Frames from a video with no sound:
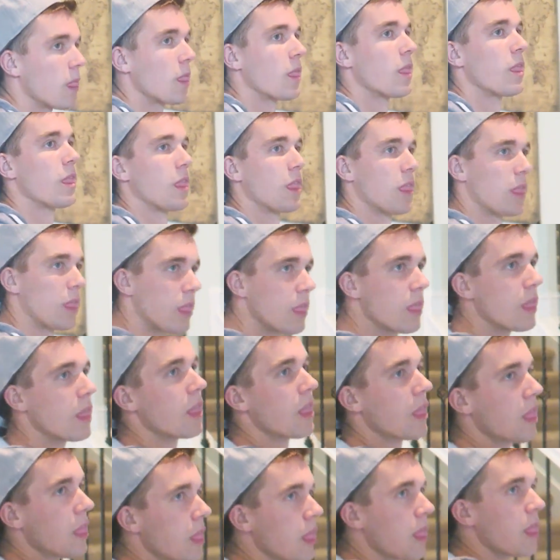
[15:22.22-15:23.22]
to try.
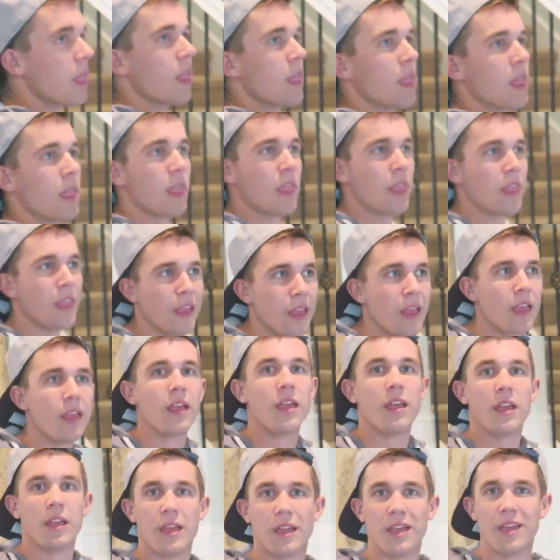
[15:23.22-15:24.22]
you
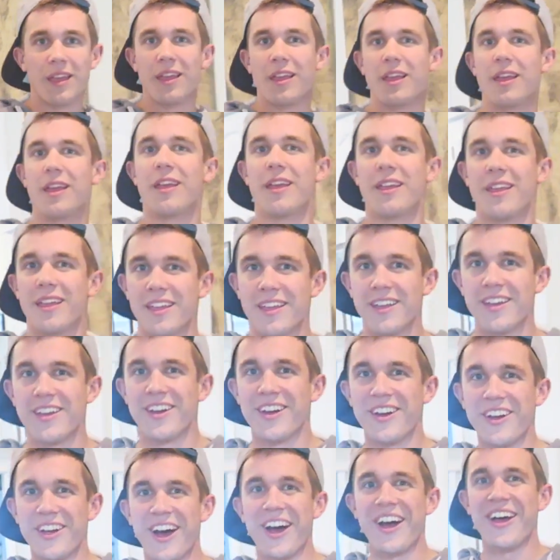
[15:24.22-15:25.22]
look cool,
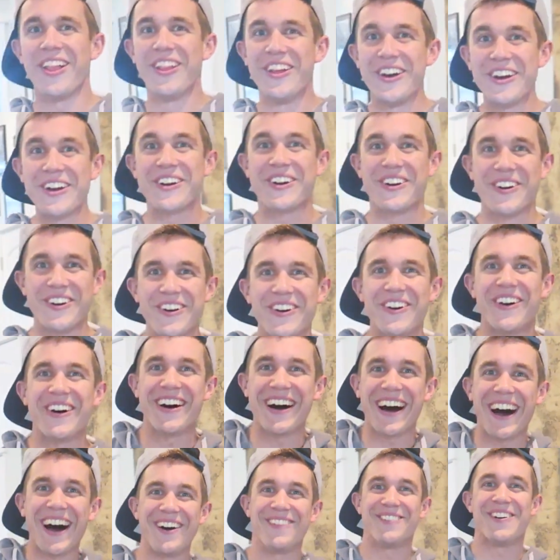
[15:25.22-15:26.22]
but you look, I look cool.
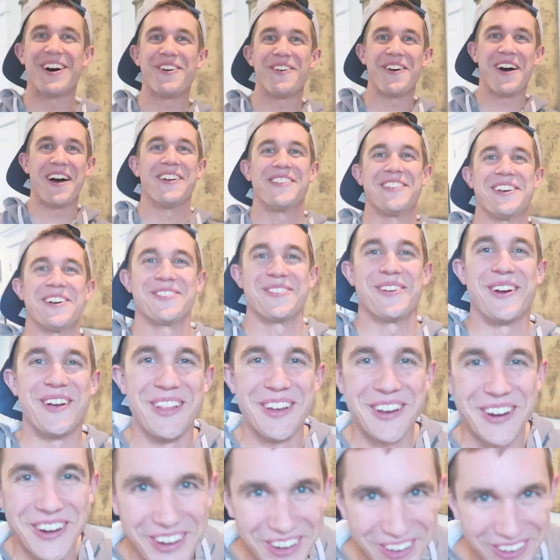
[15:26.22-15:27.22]
Kind my wife
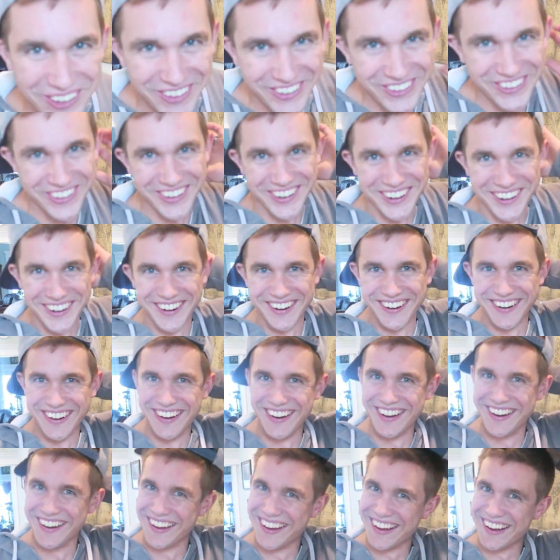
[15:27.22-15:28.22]
doesn't look cool. you
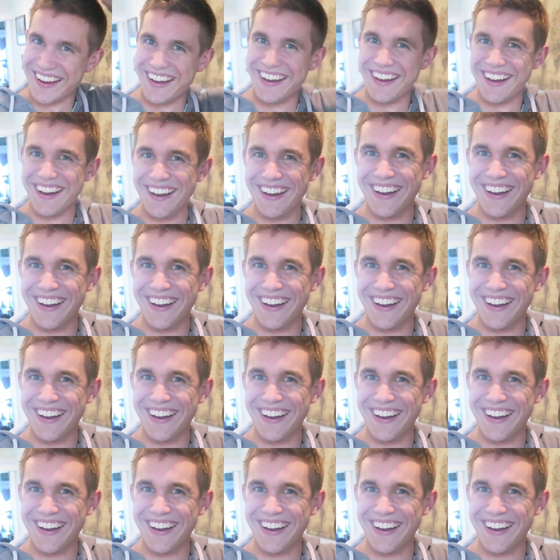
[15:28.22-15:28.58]
look weird.